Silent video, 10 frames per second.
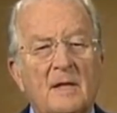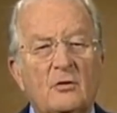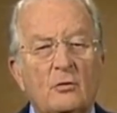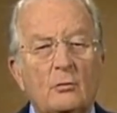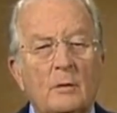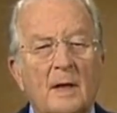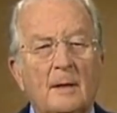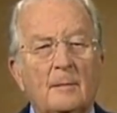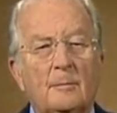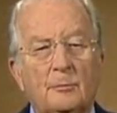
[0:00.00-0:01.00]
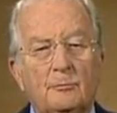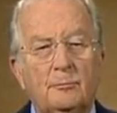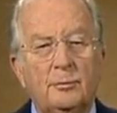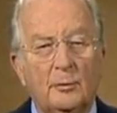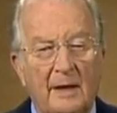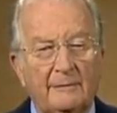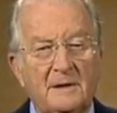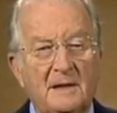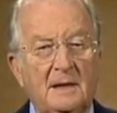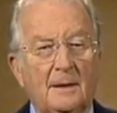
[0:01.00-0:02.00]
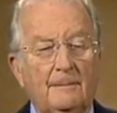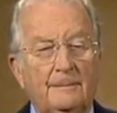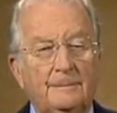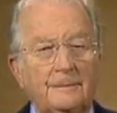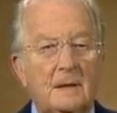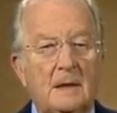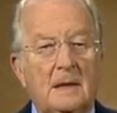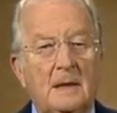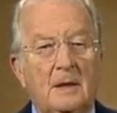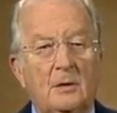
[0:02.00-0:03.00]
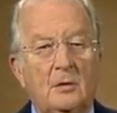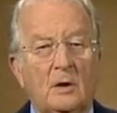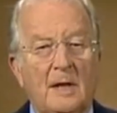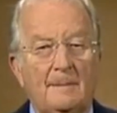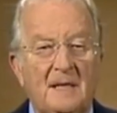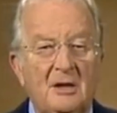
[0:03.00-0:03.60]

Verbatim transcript: and remember the crisis we went through together 30 years ago.